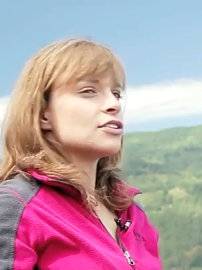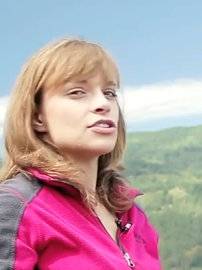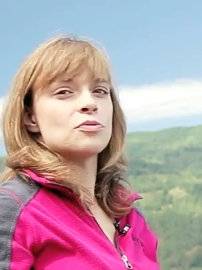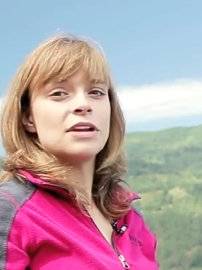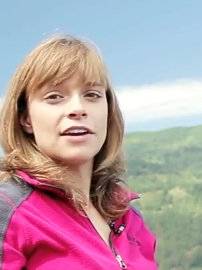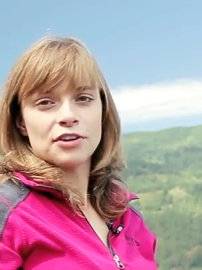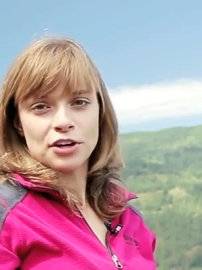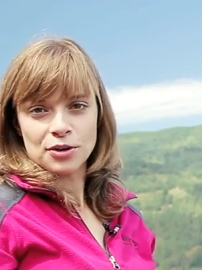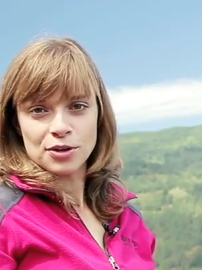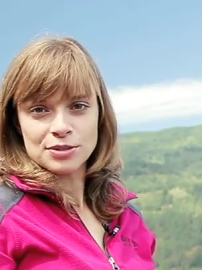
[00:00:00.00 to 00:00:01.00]
So whenever
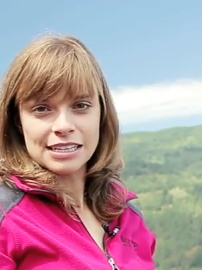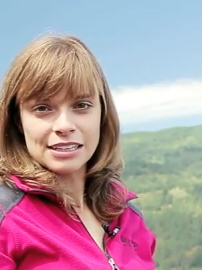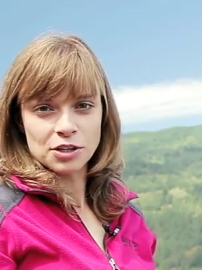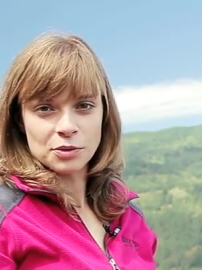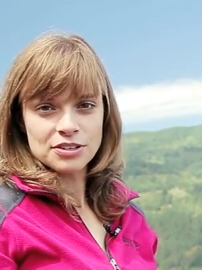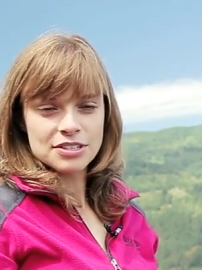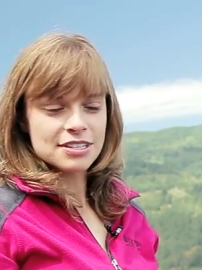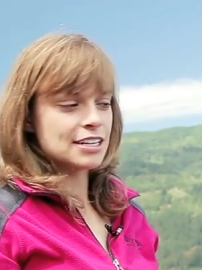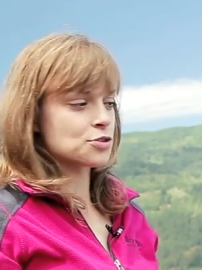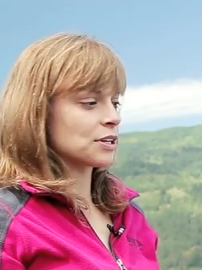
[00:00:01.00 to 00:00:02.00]
you're using lures,
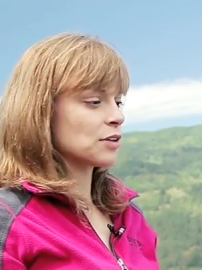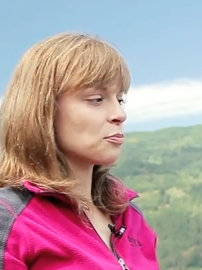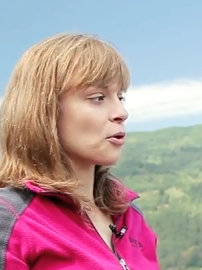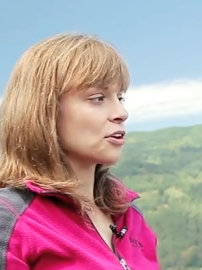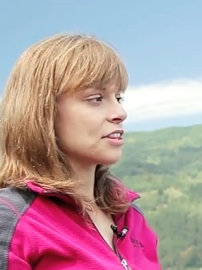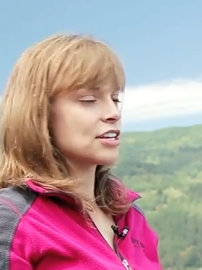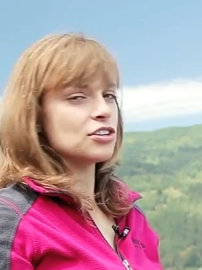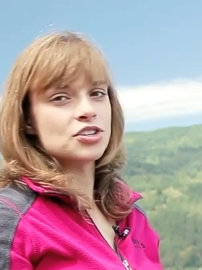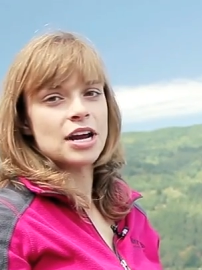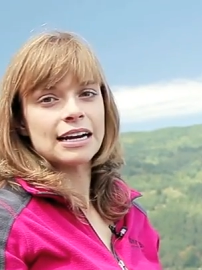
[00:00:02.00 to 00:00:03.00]
it's really important that you
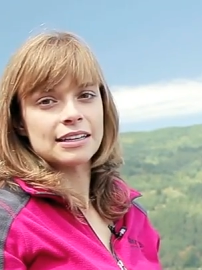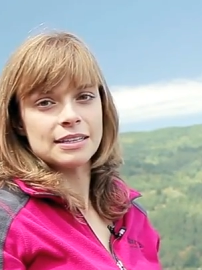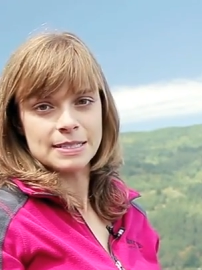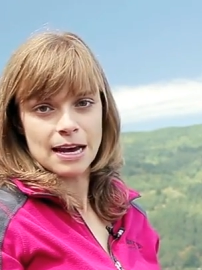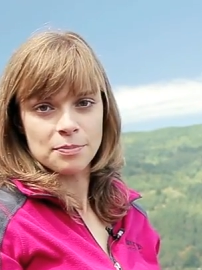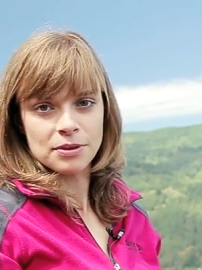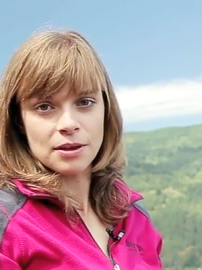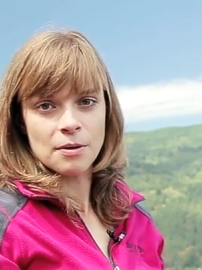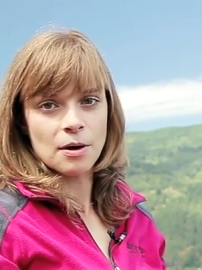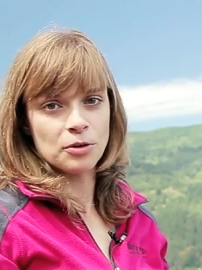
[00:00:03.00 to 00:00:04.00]
check the depth
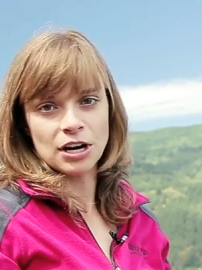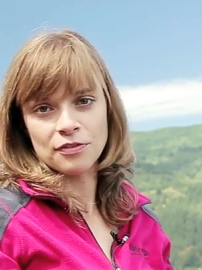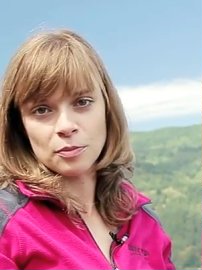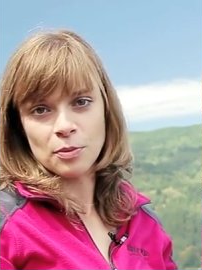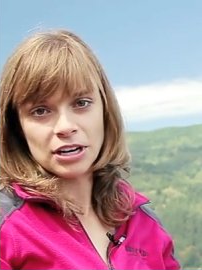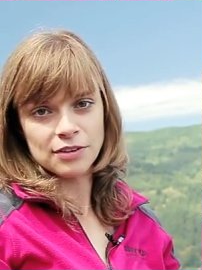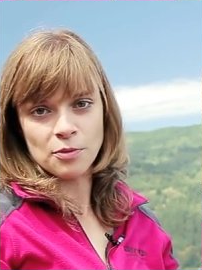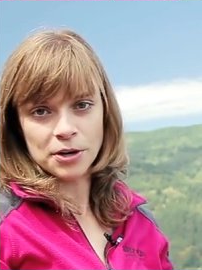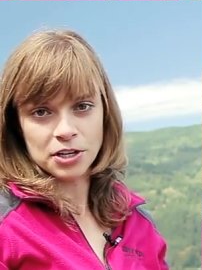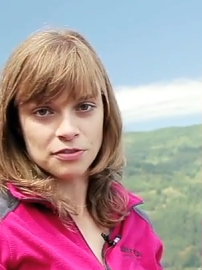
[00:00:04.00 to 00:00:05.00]
of whatever body of
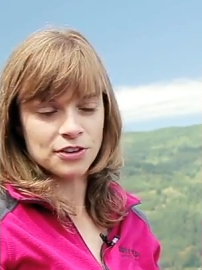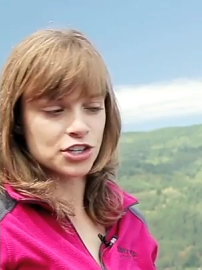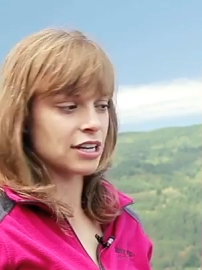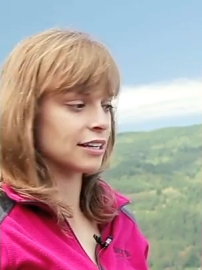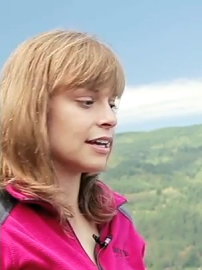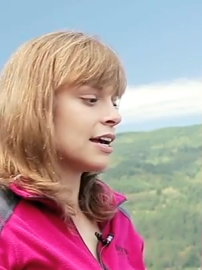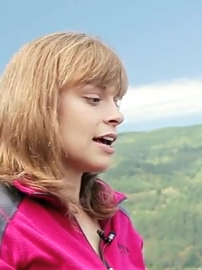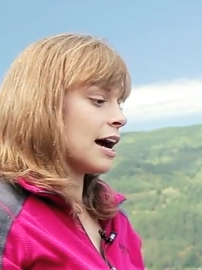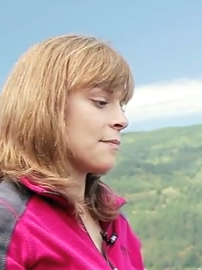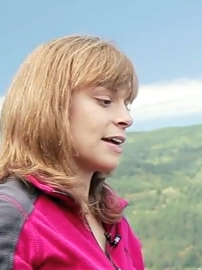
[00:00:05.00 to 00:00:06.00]
water you're fishing.
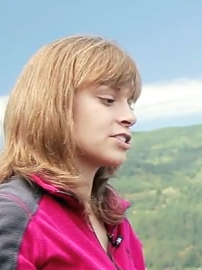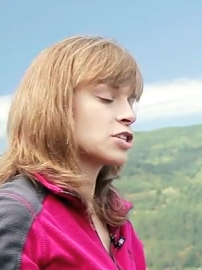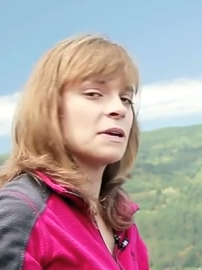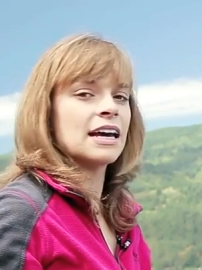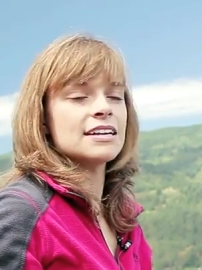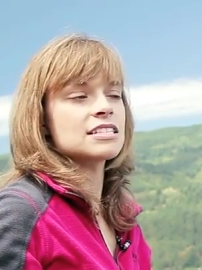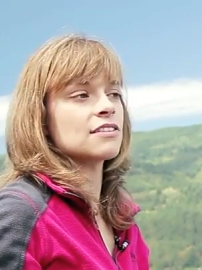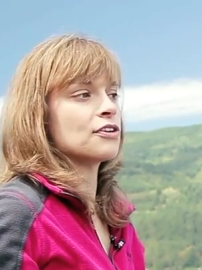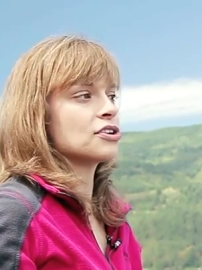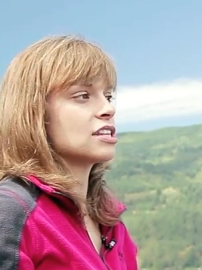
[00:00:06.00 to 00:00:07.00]
That's just because the
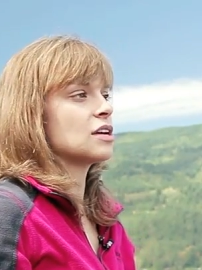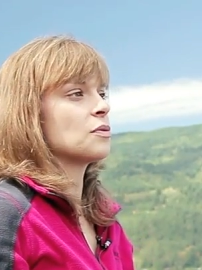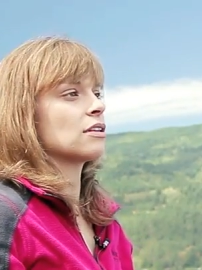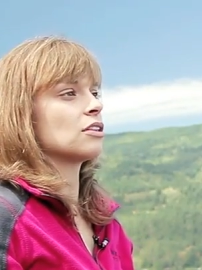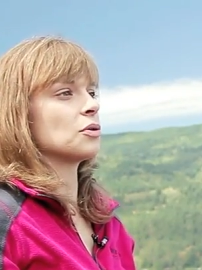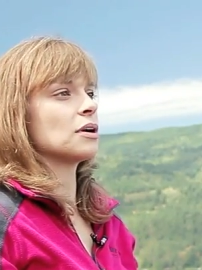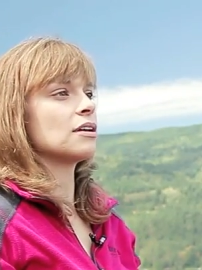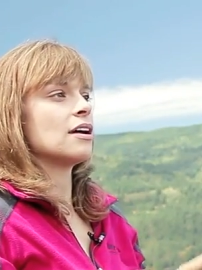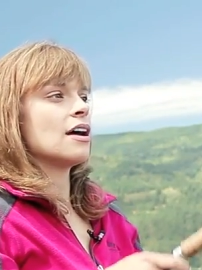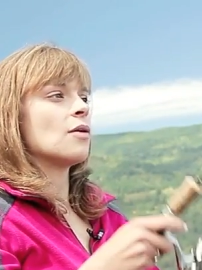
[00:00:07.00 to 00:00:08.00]
first thing with a
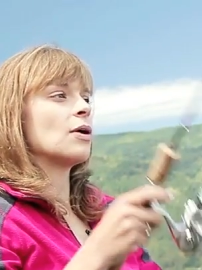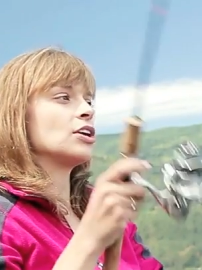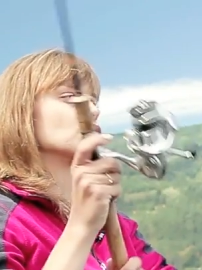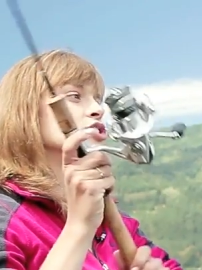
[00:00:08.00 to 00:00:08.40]
lure, what you